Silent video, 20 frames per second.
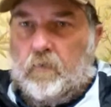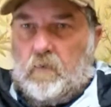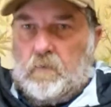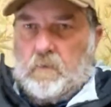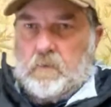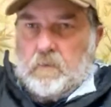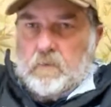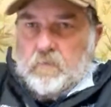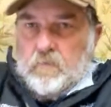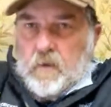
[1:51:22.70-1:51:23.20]

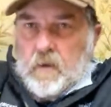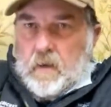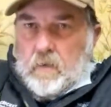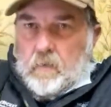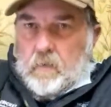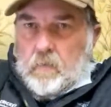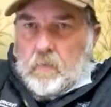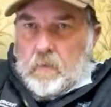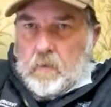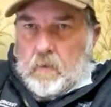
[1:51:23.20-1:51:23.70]

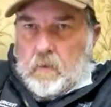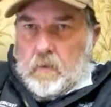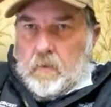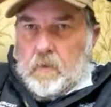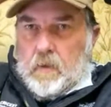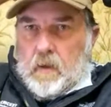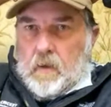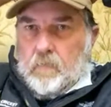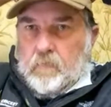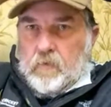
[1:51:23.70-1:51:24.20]
Australia
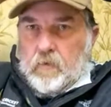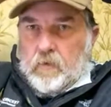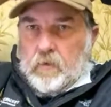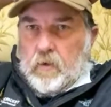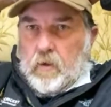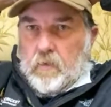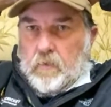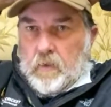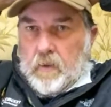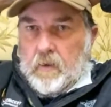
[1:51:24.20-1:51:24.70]
after you
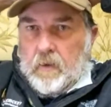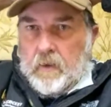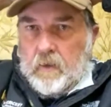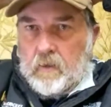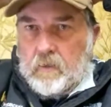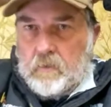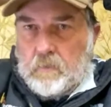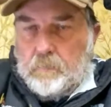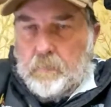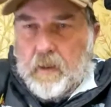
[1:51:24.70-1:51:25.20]
know that
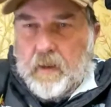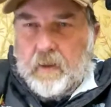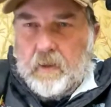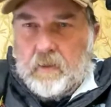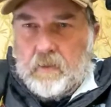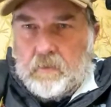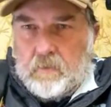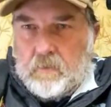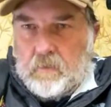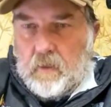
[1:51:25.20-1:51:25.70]
England's batting
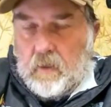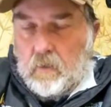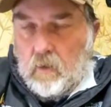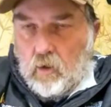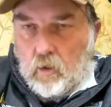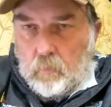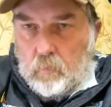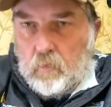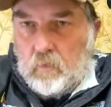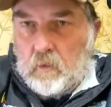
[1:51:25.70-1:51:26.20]
is
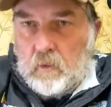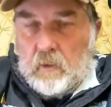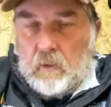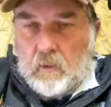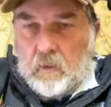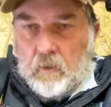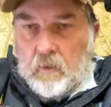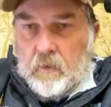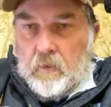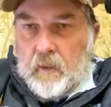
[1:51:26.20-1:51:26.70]
horrible.
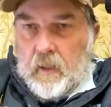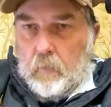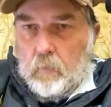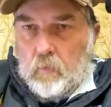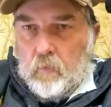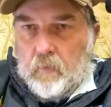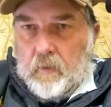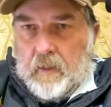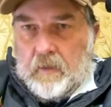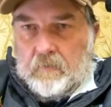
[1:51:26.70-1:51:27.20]
Yeah,
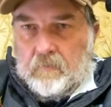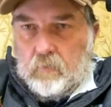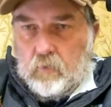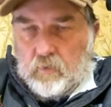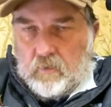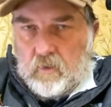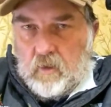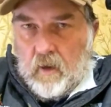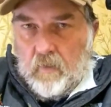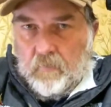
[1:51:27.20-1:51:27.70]
well, it
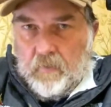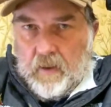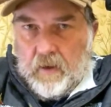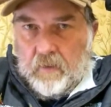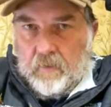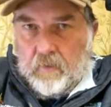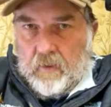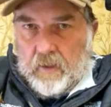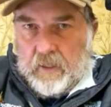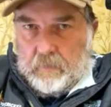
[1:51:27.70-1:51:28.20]
looks like
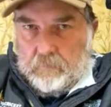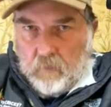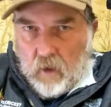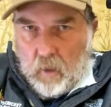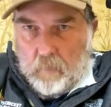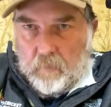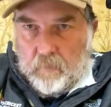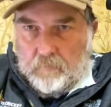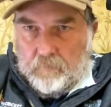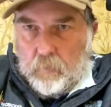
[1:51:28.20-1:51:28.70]
that at the
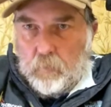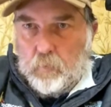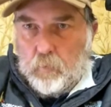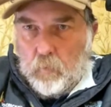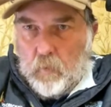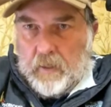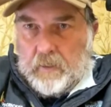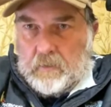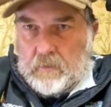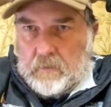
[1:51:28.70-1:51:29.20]
moment, but we'll
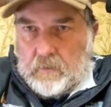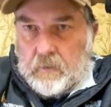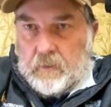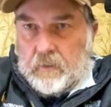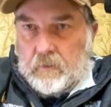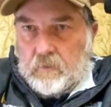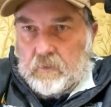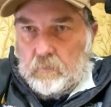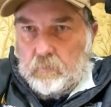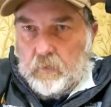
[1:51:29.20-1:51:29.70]
wait and
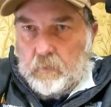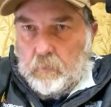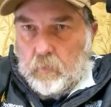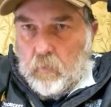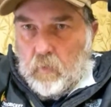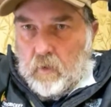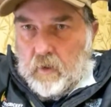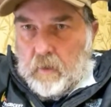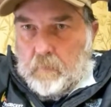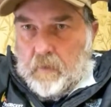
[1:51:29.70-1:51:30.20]
see. Should we be
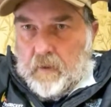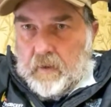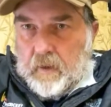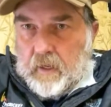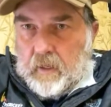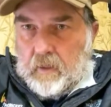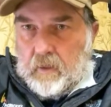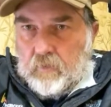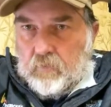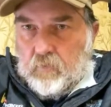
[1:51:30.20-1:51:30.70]
worried about
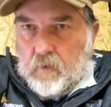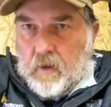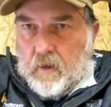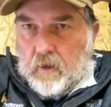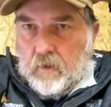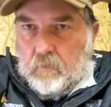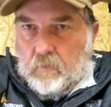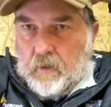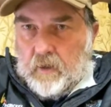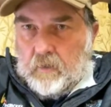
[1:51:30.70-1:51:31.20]

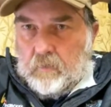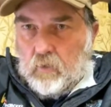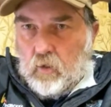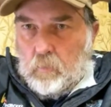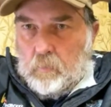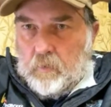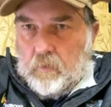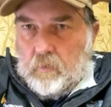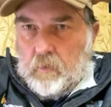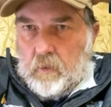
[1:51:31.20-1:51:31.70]
Australian cricket,
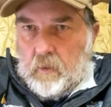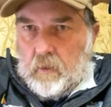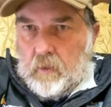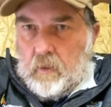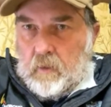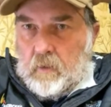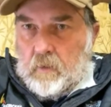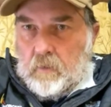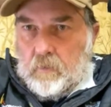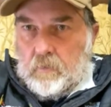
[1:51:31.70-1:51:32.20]
Norman?
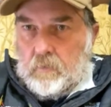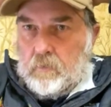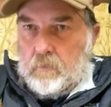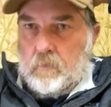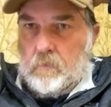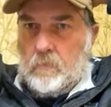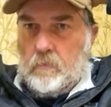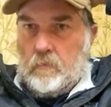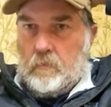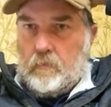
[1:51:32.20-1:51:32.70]

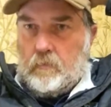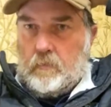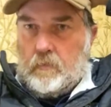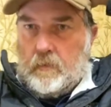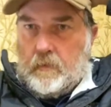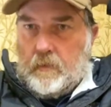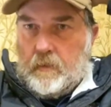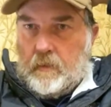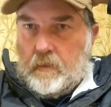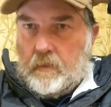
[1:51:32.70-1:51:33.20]

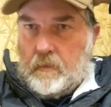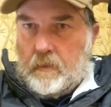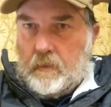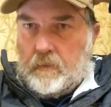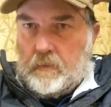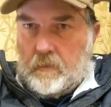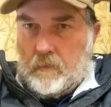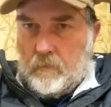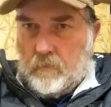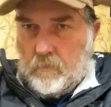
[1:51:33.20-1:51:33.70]

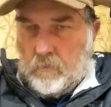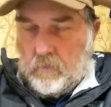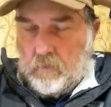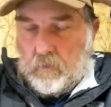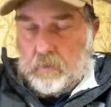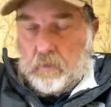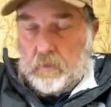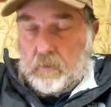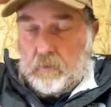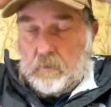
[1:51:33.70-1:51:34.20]

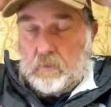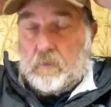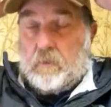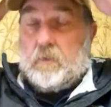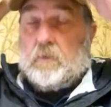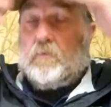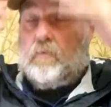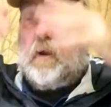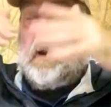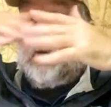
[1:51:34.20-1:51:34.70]
It's
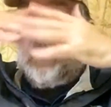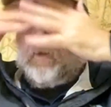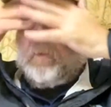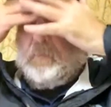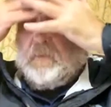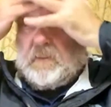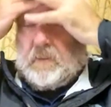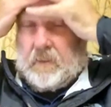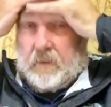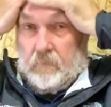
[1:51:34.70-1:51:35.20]
Australian
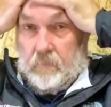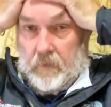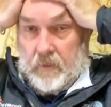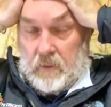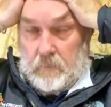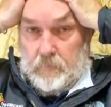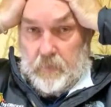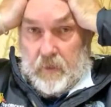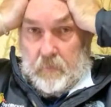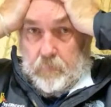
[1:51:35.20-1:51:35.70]
domestic
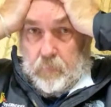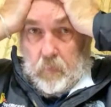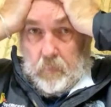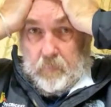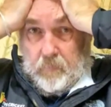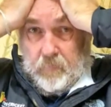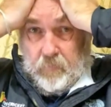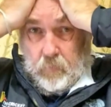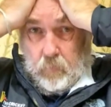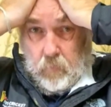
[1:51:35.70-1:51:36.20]
cricket's been a
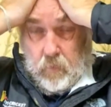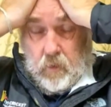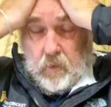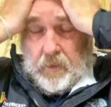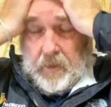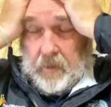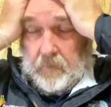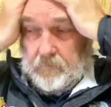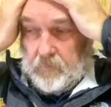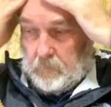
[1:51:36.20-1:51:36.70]
problem for a
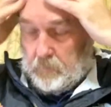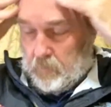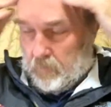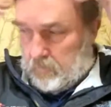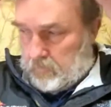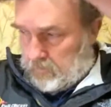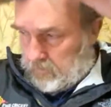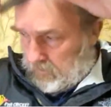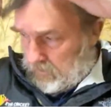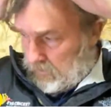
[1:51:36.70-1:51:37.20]
while now, to be
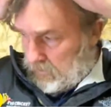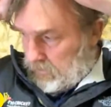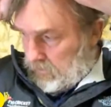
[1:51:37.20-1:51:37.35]
honest.